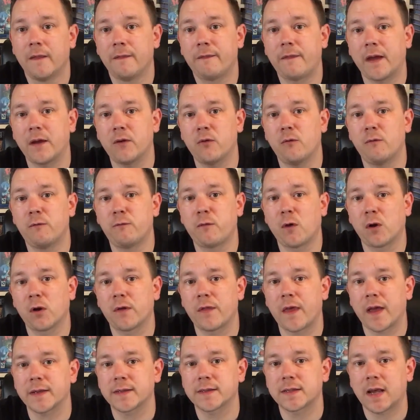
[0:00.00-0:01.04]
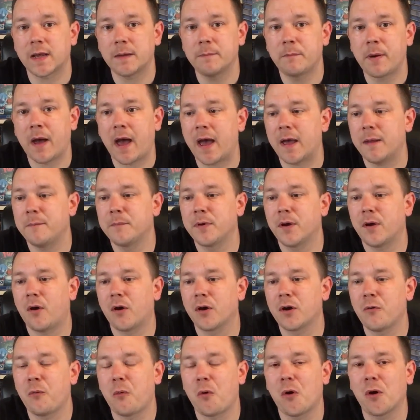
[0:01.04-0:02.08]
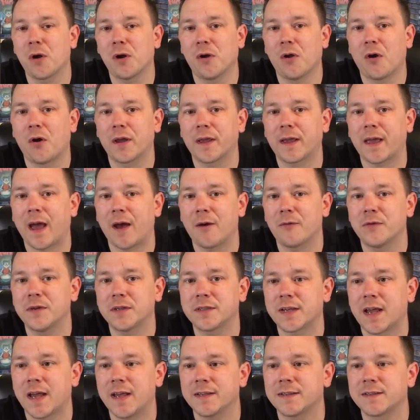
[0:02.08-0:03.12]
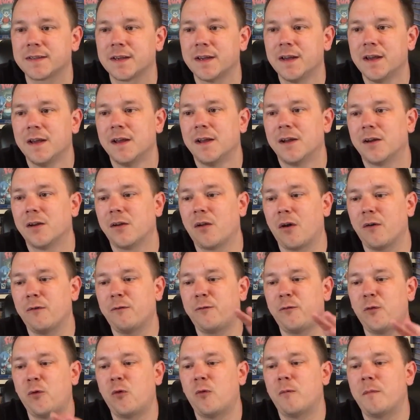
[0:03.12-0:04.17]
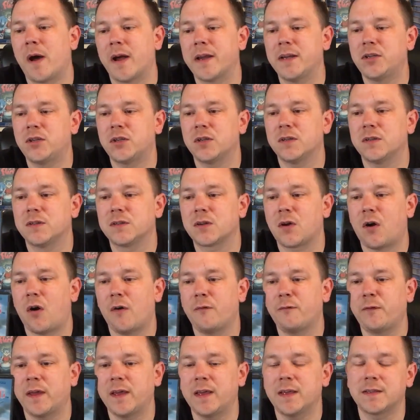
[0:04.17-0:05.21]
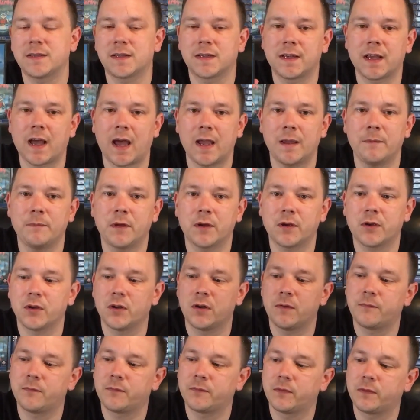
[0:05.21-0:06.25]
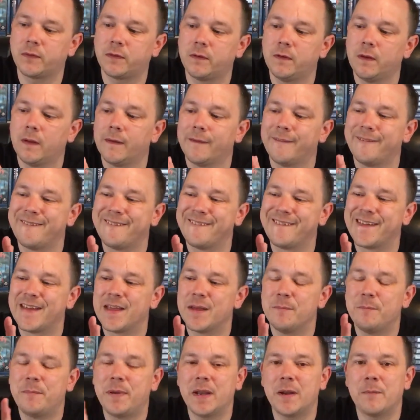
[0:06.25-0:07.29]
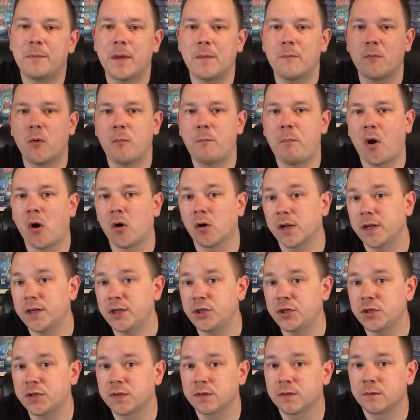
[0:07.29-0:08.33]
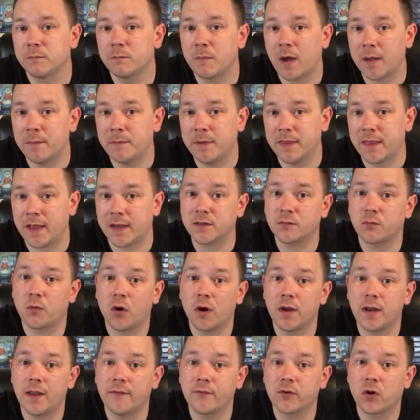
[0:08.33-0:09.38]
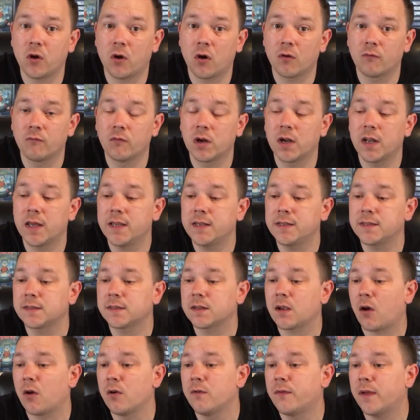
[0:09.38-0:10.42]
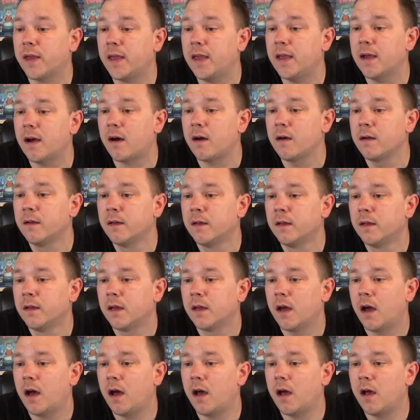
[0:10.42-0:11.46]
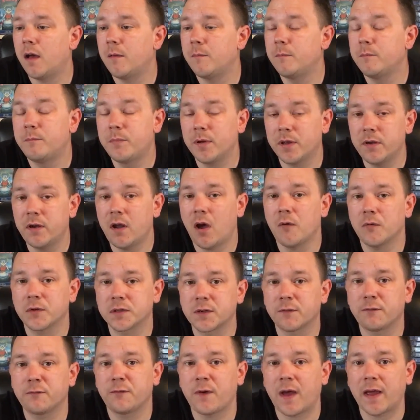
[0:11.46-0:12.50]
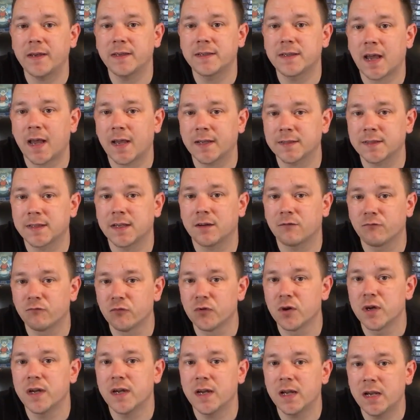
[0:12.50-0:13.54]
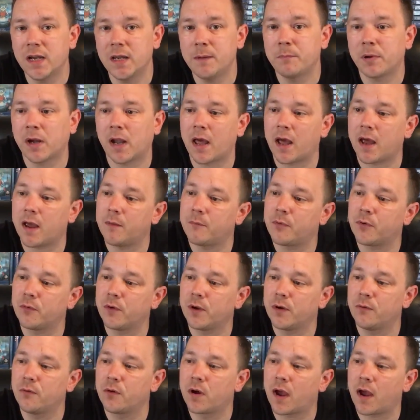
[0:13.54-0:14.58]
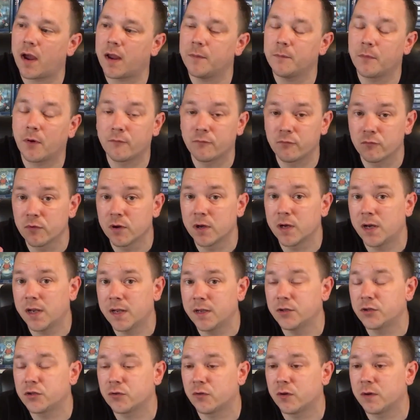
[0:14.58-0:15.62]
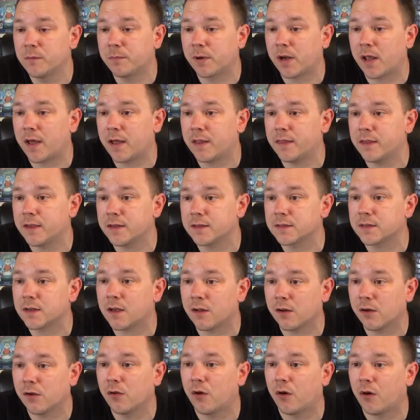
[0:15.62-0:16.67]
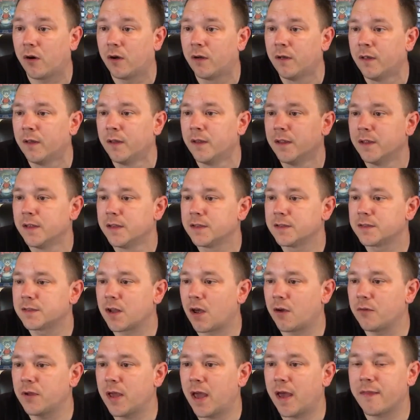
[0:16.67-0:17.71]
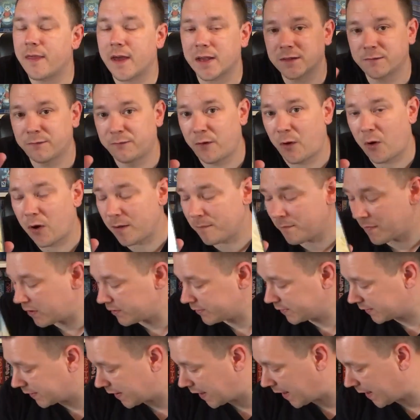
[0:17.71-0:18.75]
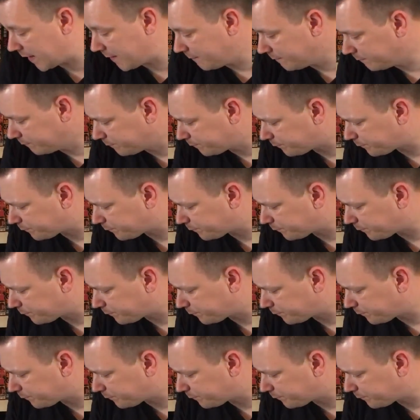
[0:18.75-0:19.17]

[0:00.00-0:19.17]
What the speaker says: They all follow that same pattern. But I quite like how this has like formations. I think it's a game that could have been a bit more polished. Maybe that's why it never got a release over here. But no, it's a fantastic, really playable little game. I've really enjoyed playing this a lot. So yeah, that's Fire Mustang.